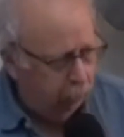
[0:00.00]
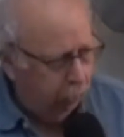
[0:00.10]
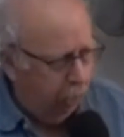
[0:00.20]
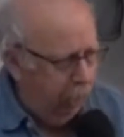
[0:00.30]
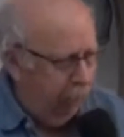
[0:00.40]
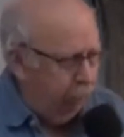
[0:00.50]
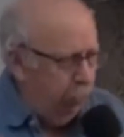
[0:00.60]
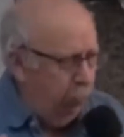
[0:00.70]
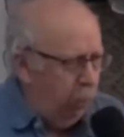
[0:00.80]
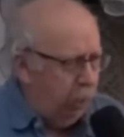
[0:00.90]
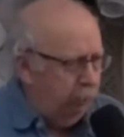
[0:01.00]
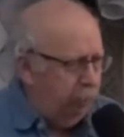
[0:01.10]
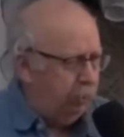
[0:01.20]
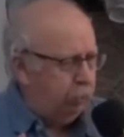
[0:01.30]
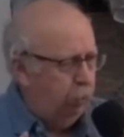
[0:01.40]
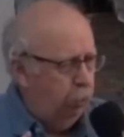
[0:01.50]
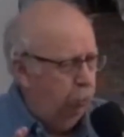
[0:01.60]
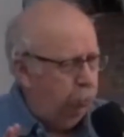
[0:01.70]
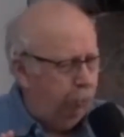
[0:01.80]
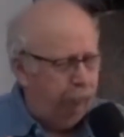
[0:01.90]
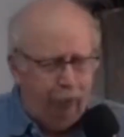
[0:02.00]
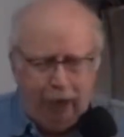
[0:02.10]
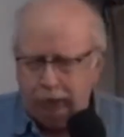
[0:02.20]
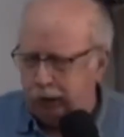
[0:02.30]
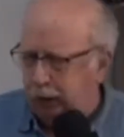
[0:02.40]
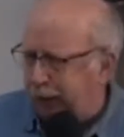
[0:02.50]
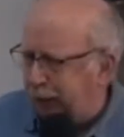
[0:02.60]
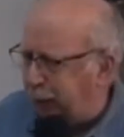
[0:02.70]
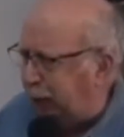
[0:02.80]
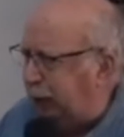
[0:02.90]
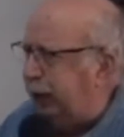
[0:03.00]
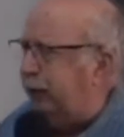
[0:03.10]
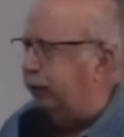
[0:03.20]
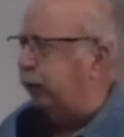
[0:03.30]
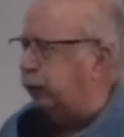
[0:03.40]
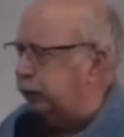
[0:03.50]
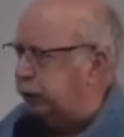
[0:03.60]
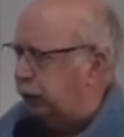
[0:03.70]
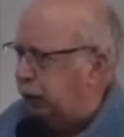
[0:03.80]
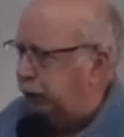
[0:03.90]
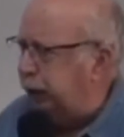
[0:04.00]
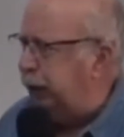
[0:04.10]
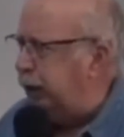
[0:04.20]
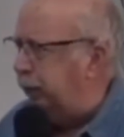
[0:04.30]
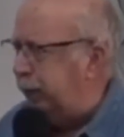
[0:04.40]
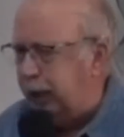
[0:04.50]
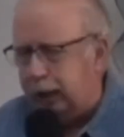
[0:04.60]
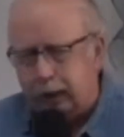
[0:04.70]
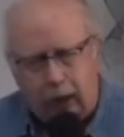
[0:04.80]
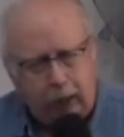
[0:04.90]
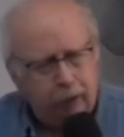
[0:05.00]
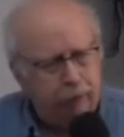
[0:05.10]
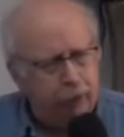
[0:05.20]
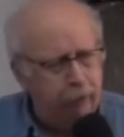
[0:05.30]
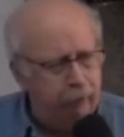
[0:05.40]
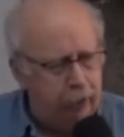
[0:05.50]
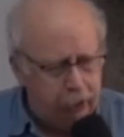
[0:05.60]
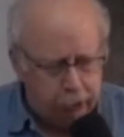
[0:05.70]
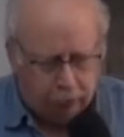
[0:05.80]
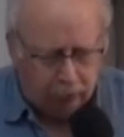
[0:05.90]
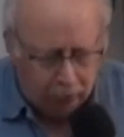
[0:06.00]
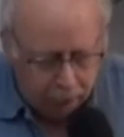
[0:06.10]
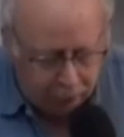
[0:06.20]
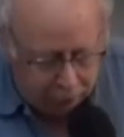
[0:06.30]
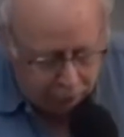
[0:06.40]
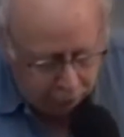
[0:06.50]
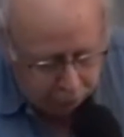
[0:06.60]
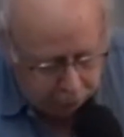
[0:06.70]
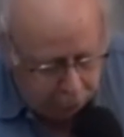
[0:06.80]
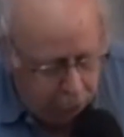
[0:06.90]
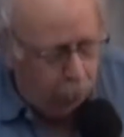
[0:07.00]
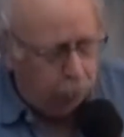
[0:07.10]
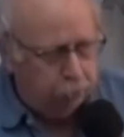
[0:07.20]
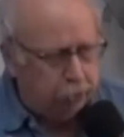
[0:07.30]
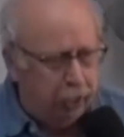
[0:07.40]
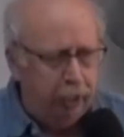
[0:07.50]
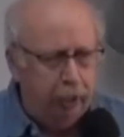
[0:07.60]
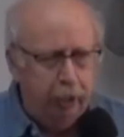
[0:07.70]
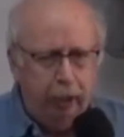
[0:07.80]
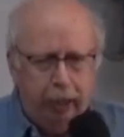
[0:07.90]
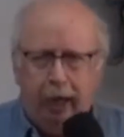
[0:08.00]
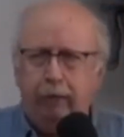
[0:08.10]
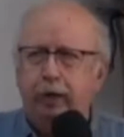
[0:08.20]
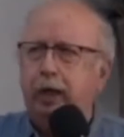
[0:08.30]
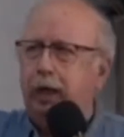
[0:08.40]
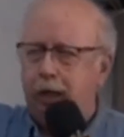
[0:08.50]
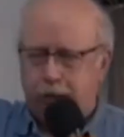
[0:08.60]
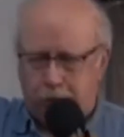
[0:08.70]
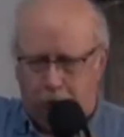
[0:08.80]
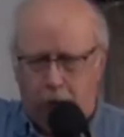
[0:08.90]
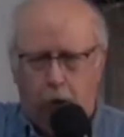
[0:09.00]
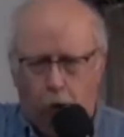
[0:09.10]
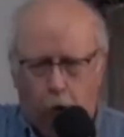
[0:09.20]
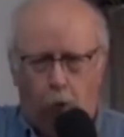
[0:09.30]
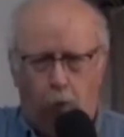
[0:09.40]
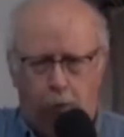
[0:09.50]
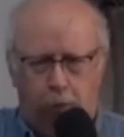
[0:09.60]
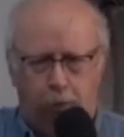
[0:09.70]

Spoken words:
Every one of us who profess to be believers need to be a kind of individual that knows that heaven is our home.